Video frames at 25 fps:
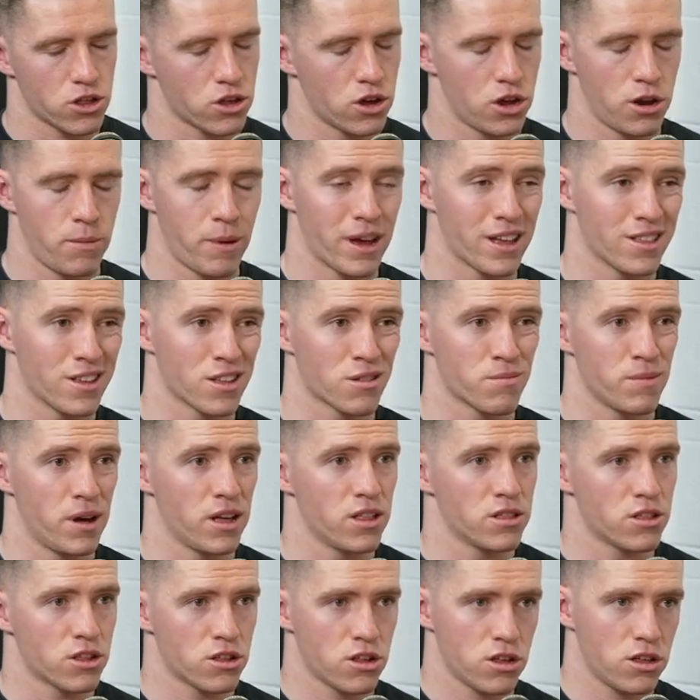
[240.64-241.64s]
you're going to make this
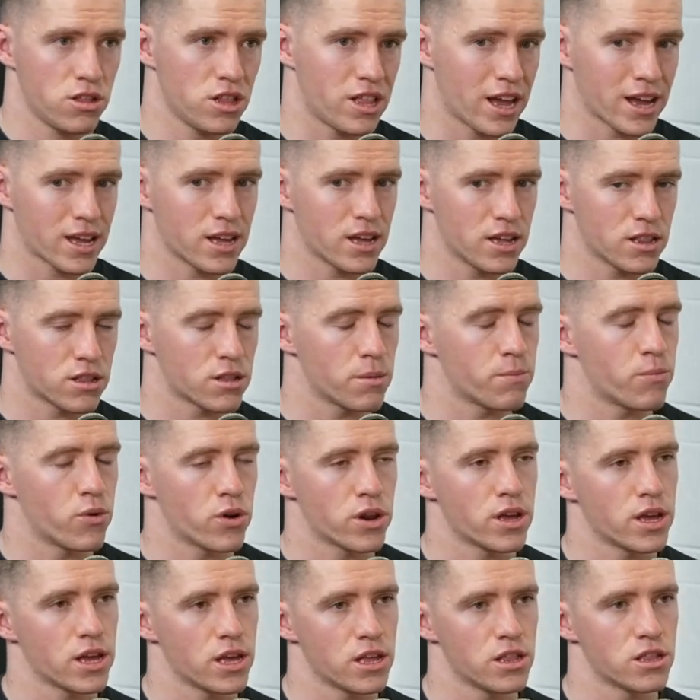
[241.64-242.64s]
much, like it's a
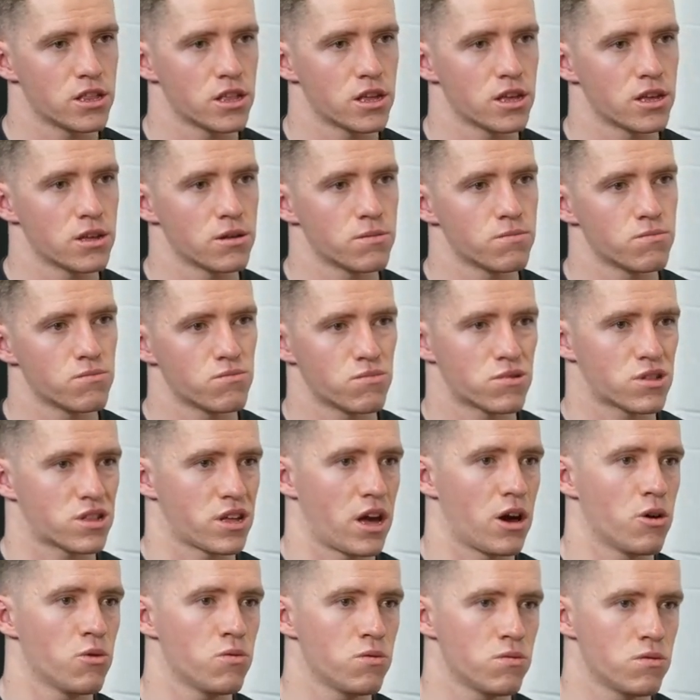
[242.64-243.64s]
pretty easy
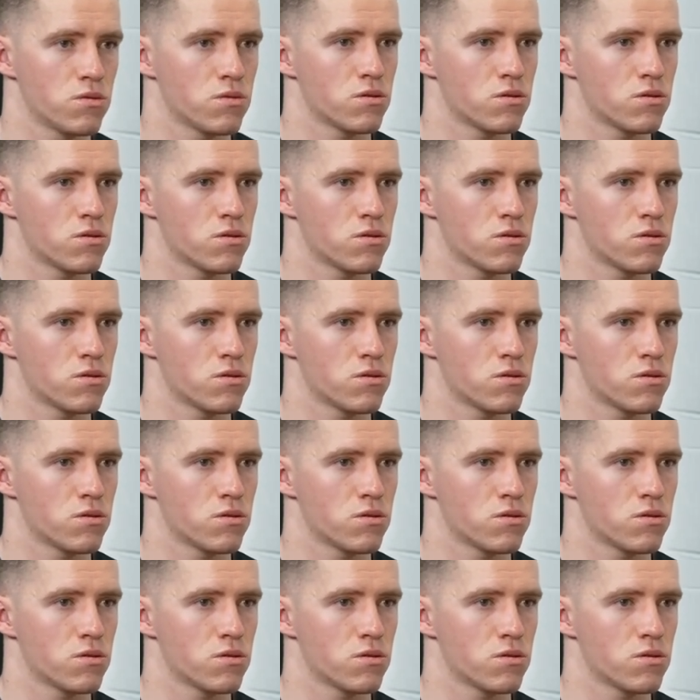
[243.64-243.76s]
sell.